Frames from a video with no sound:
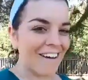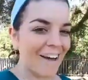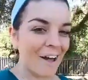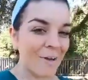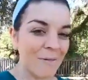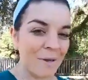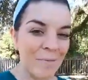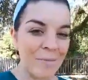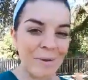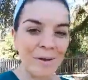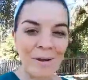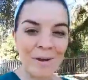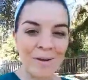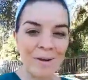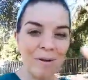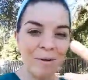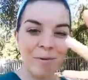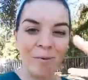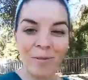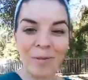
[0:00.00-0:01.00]
I'm coming
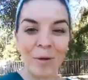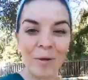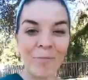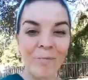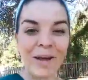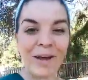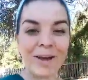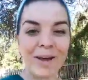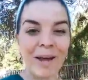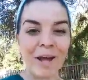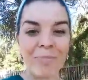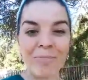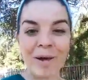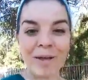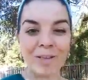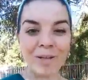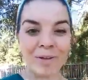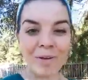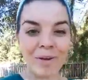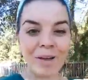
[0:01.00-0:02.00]
on here with no makeup.
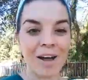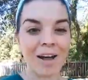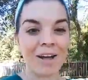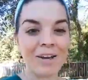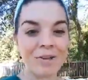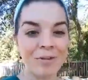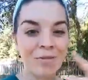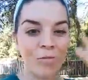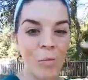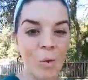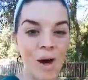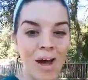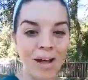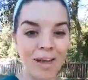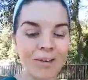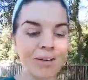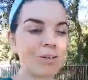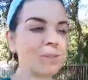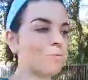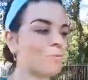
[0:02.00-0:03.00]
I look kind of
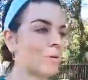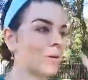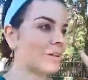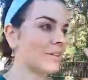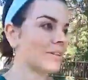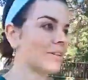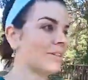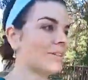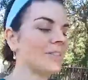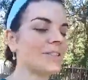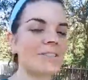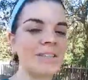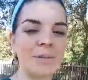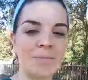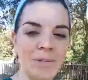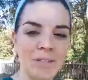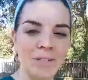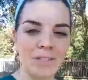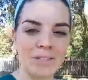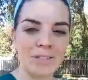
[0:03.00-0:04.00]
wild, but there's
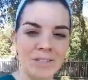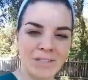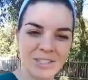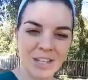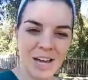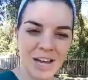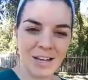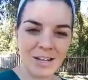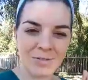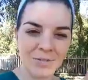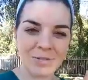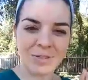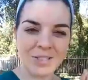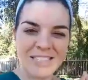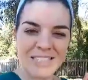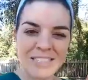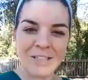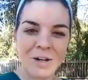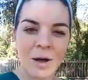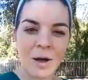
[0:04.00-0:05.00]
something that's just kind of
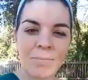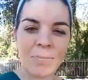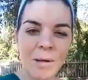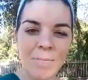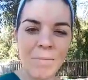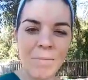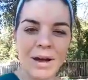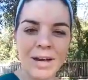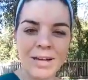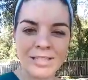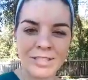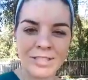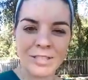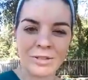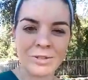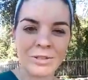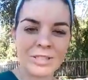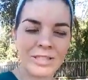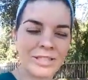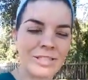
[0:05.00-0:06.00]
on my mind,
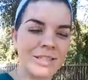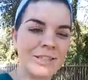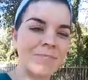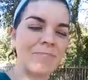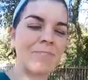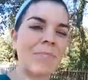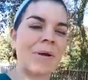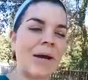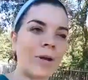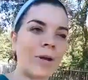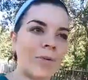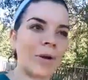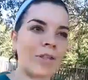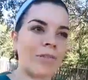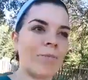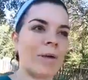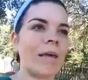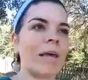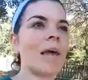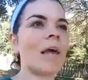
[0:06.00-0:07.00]
so just bear
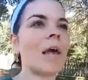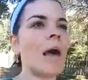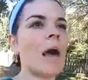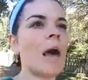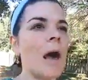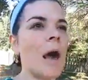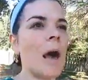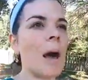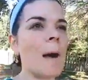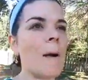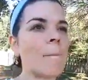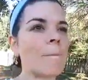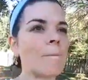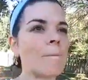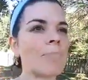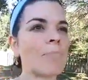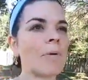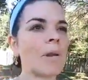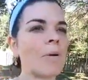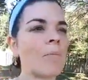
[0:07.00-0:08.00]
with me.
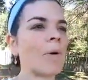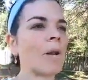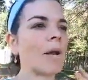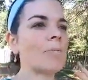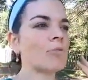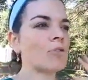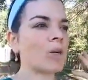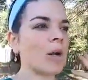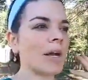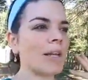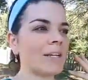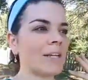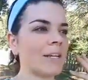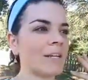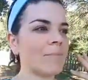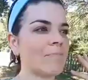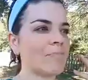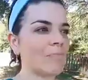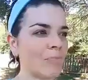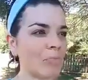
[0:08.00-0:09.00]
But what I'm trying
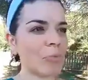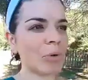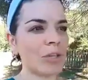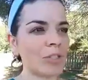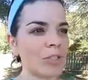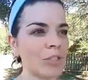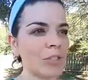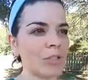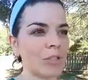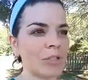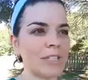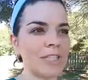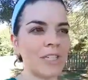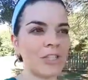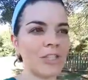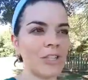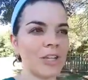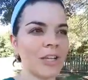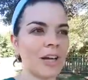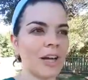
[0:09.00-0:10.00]
to bring to your
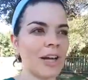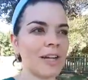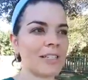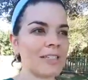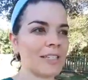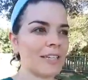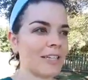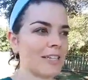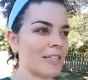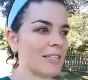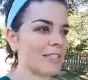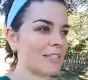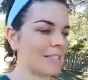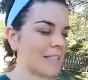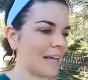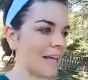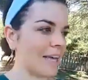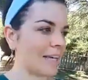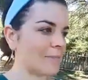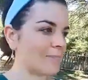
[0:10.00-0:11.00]
attention, guys, is
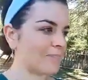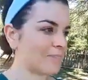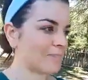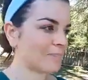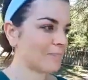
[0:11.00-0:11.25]
that